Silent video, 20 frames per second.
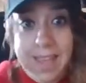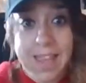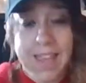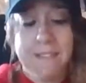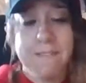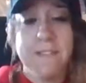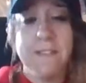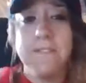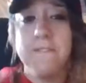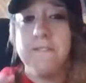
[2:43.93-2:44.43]

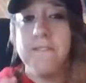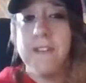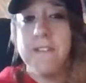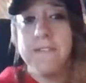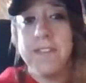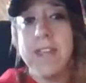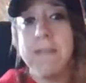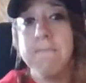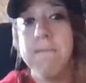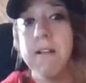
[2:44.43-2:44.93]
If a
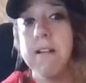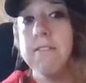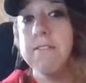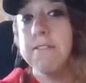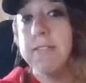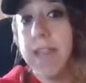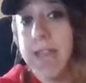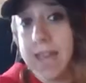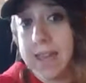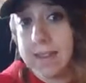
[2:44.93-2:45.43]

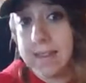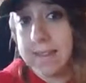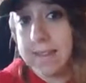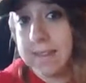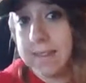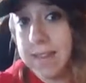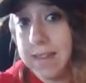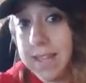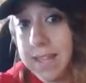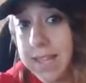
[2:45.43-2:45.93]

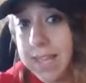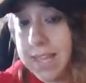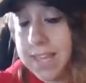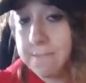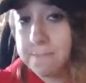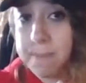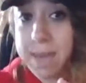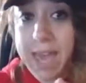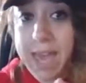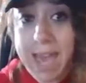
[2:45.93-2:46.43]
50%
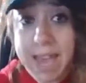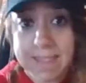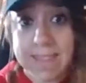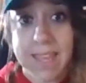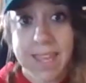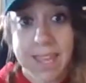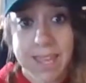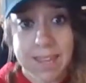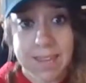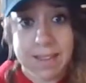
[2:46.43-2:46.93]
is
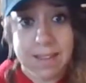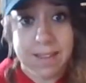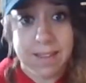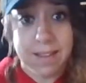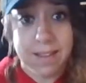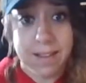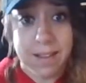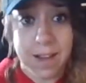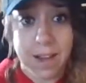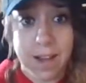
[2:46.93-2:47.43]
passing
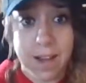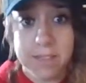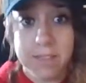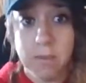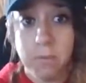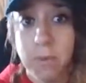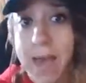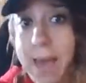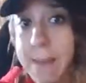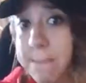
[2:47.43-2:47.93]
on
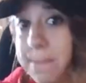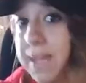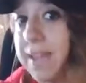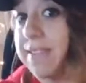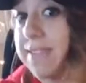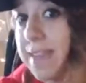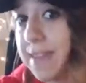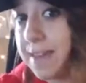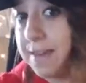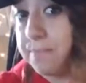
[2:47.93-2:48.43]
the WHAP
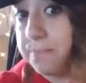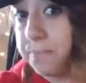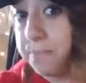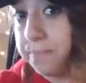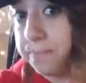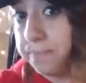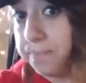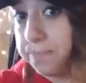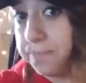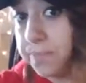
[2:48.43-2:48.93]
exam,
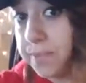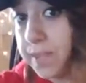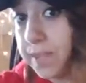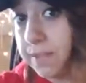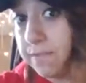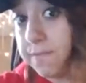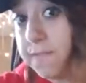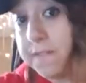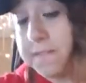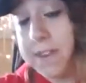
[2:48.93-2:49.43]

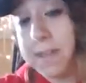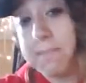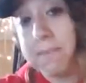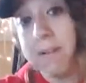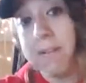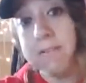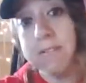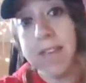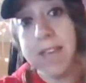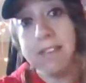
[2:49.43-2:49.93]

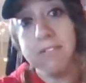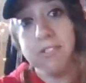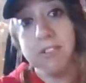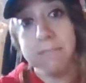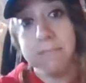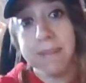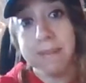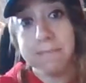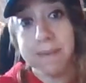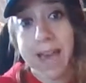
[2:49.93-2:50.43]
50%
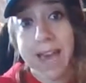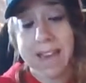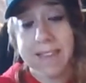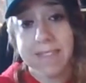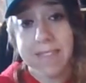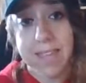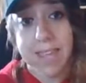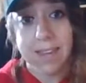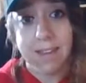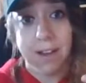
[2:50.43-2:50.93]
should be
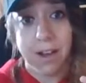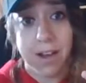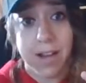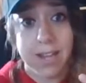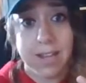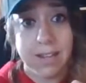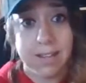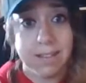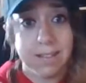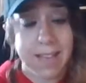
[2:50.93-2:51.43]
passing
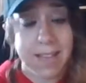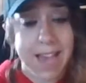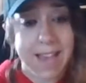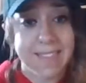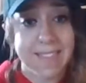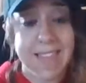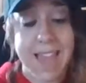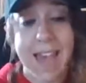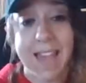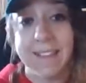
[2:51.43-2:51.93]
on
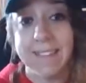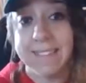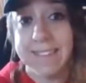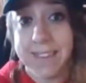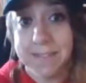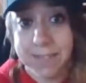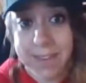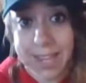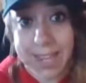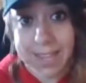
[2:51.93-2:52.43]
class
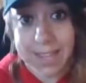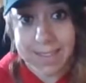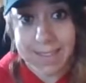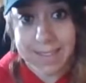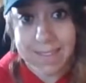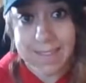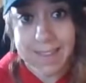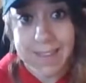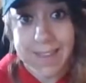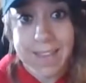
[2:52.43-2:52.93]

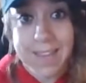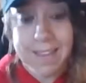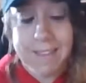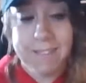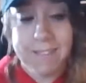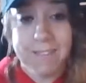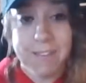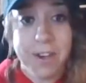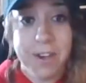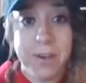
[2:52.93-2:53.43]
activities.
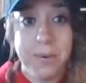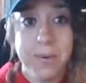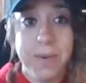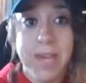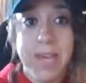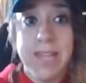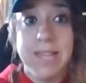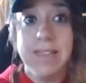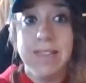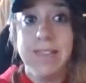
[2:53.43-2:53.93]
So
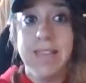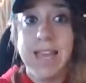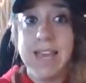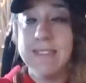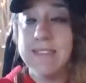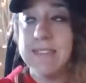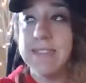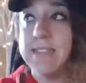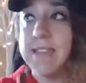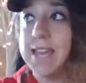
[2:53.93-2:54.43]

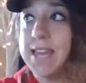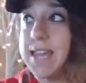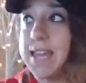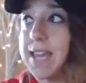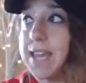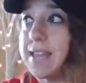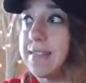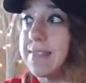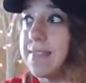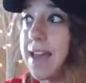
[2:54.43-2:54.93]
let's
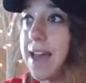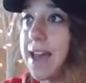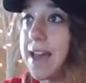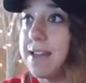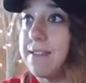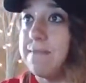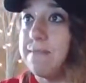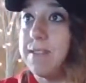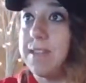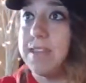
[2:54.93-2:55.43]
say
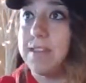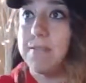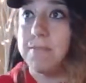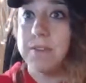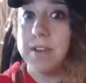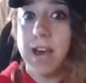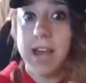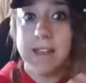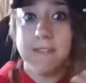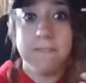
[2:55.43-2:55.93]
that you
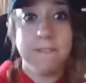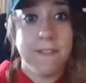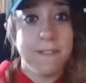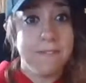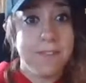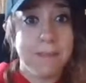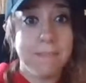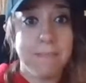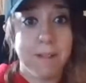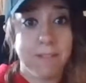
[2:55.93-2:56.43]
got a
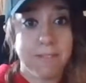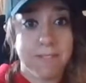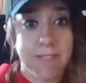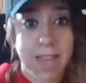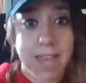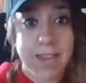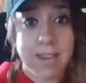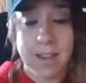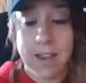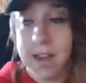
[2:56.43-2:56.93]

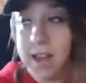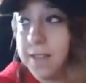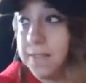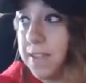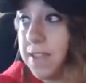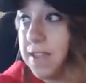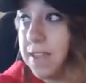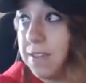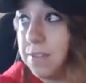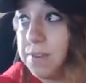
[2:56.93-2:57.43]
50% on
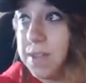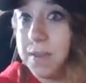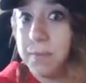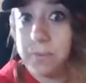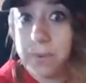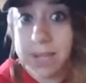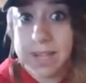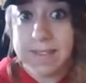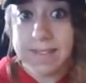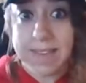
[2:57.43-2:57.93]
the Unit
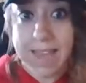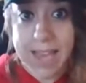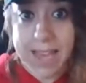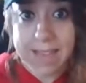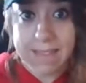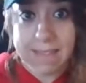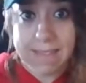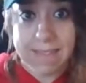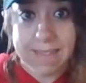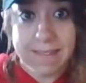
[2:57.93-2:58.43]
1
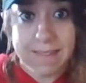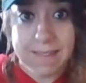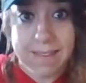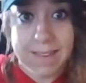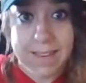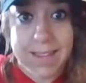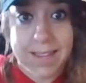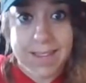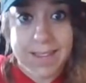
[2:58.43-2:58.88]
test.